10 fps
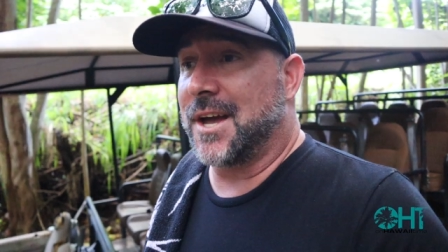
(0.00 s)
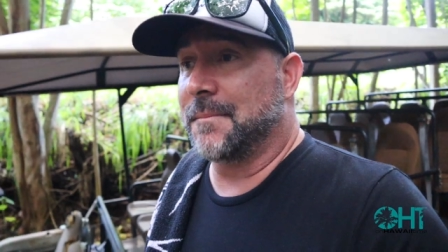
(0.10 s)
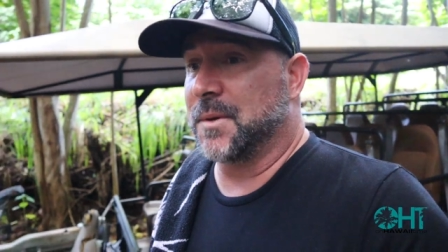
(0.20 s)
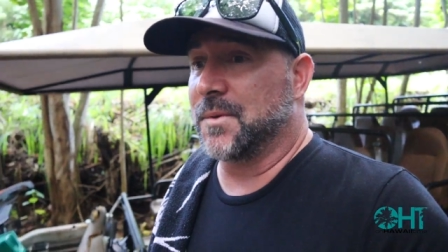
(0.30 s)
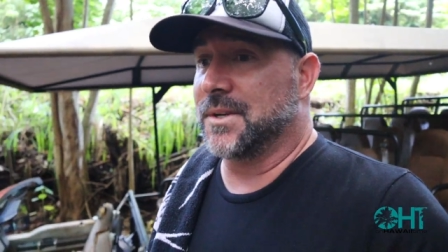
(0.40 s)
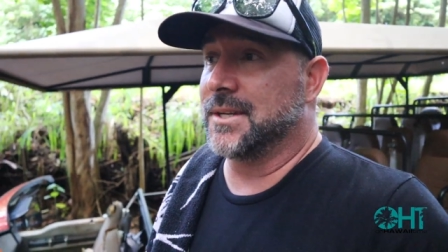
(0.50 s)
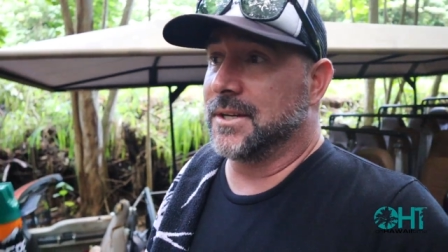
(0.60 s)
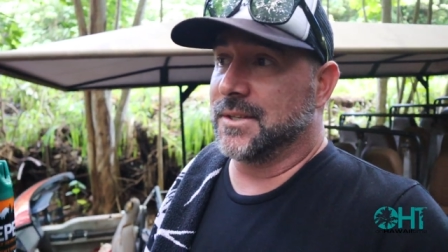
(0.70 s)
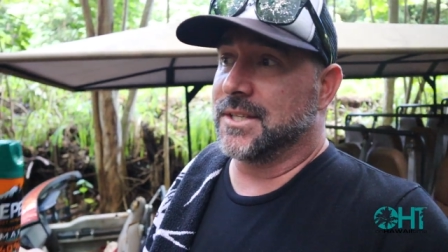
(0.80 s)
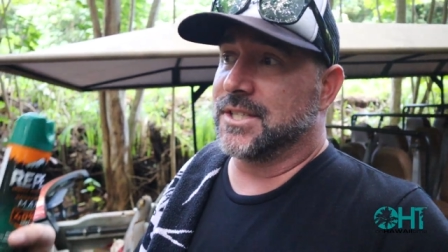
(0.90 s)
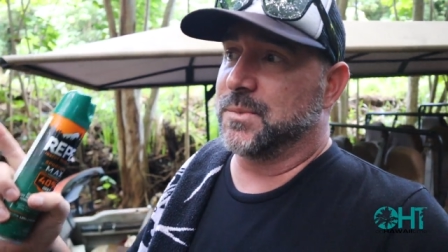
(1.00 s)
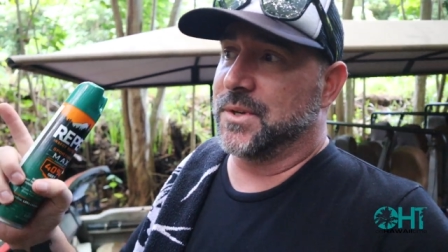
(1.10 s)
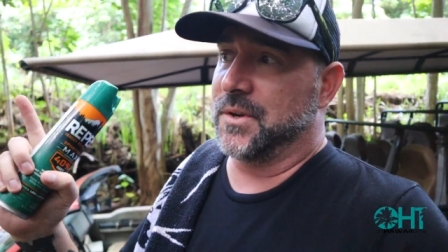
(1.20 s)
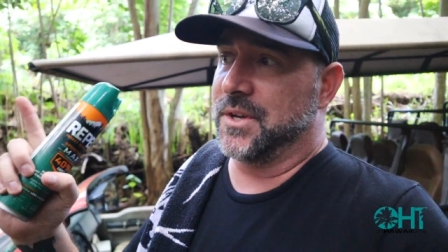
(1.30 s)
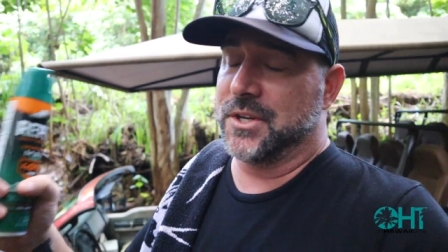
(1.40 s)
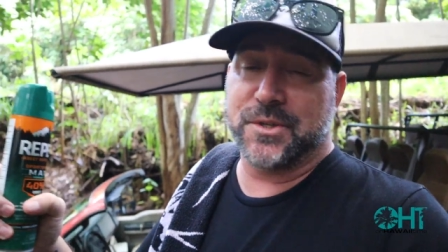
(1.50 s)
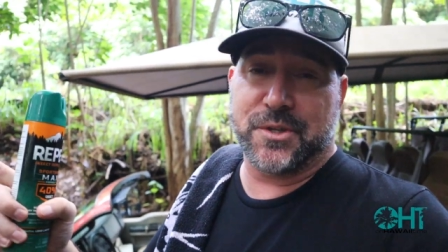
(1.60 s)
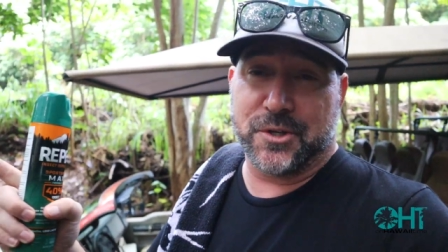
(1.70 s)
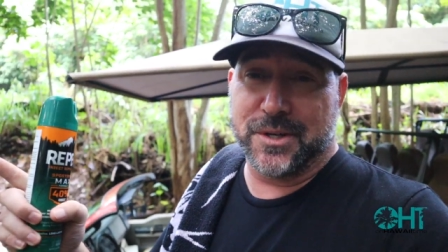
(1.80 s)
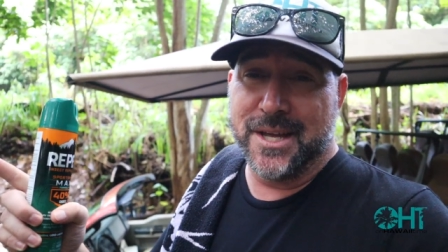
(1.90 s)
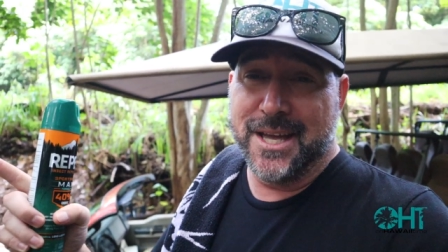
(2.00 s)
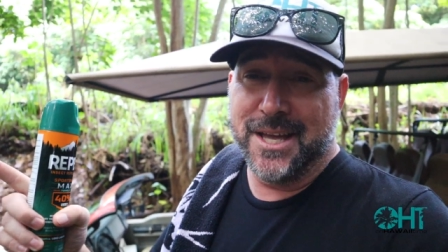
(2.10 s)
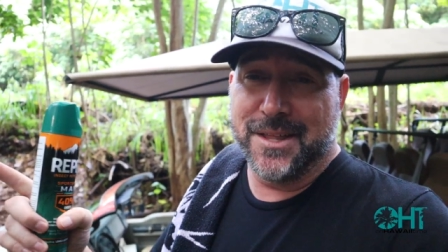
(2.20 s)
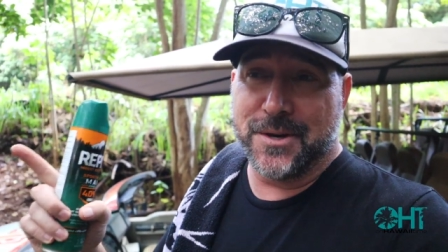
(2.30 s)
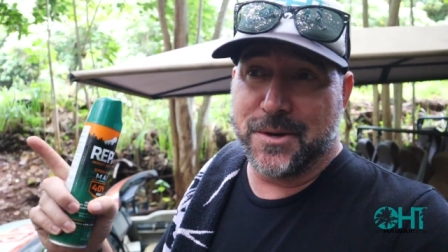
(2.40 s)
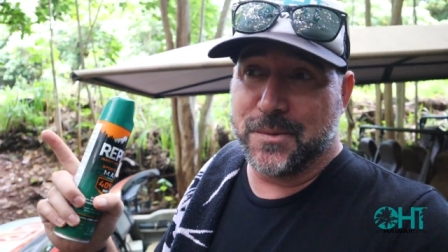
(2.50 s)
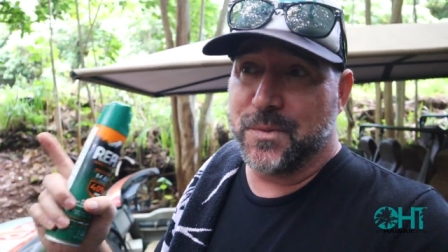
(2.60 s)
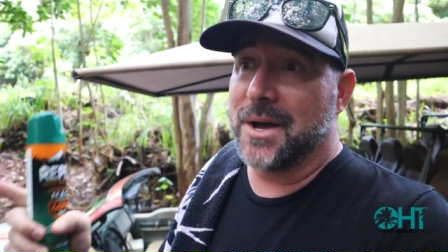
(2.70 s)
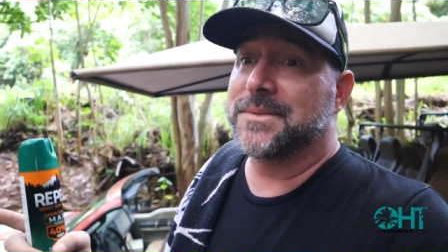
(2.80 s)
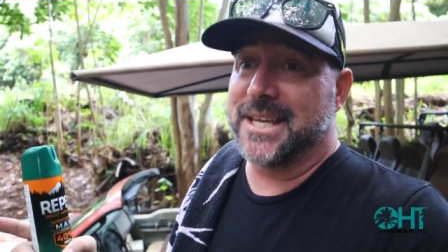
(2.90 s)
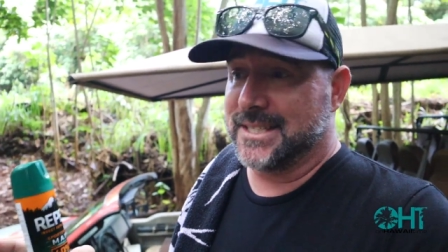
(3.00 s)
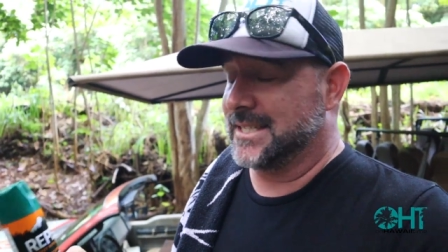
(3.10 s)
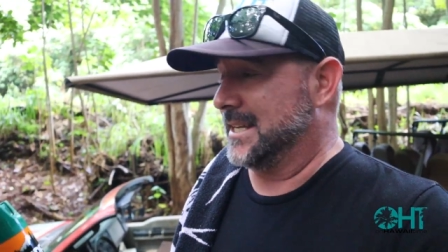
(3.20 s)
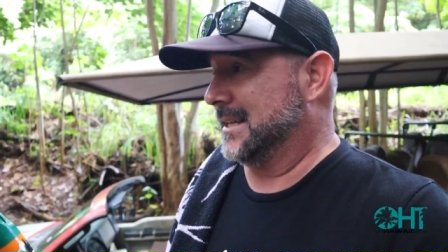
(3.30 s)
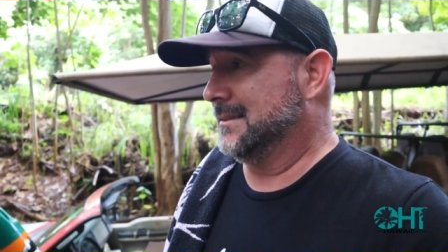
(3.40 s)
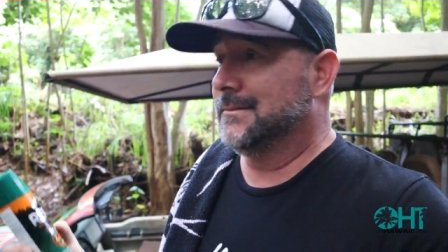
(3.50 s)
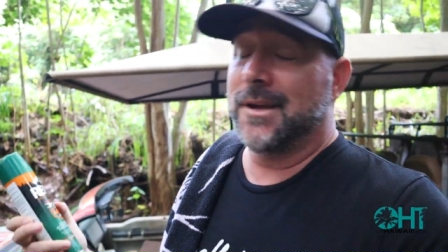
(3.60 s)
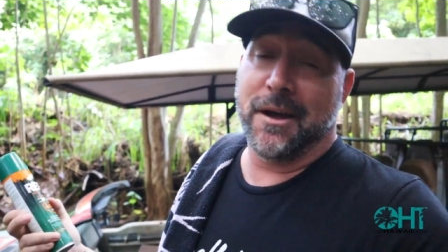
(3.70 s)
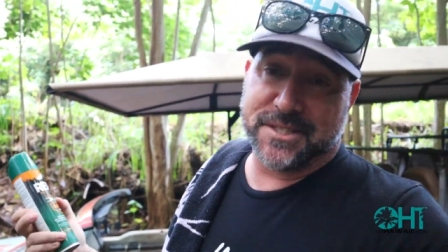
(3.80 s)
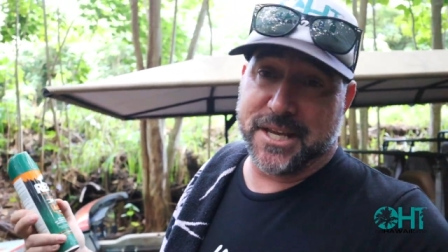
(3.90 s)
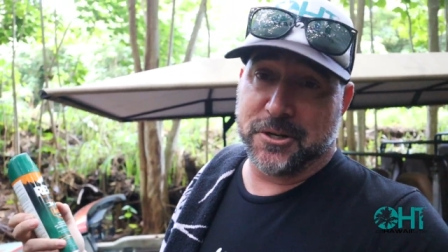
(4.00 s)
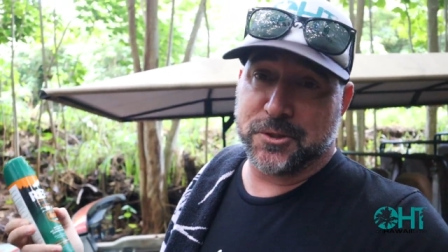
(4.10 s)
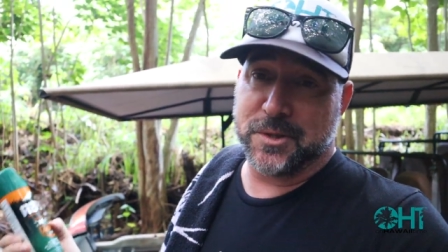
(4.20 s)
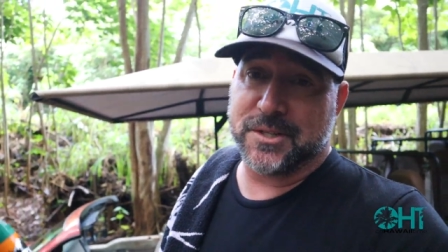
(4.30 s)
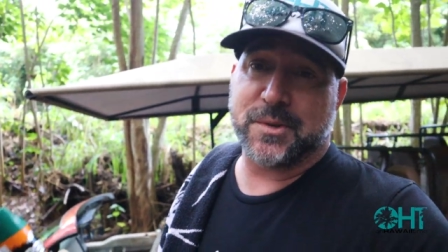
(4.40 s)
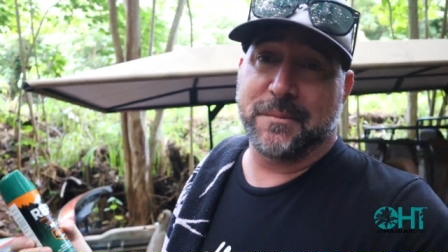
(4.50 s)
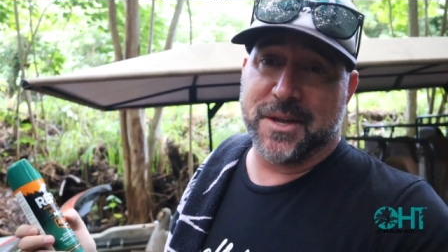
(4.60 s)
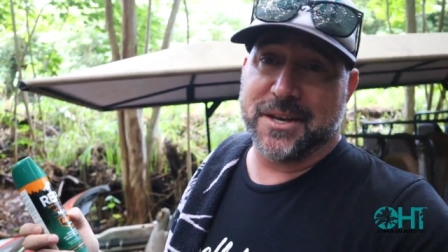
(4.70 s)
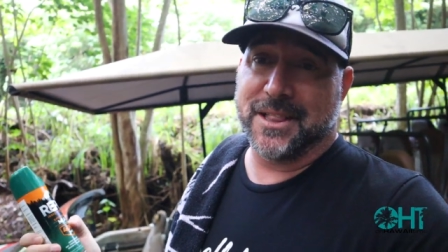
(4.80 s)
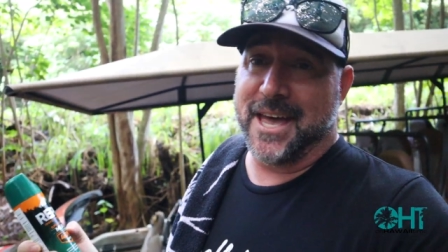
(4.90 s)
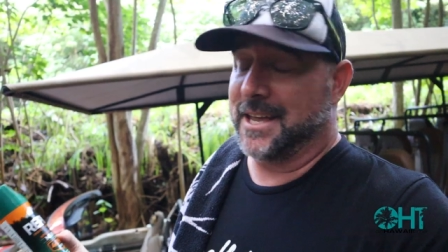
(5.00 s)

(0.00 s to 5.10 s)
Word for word: stop that we're here, this is where they're gonna do their rum tasting. Obviously I don't drink, so I'm kind of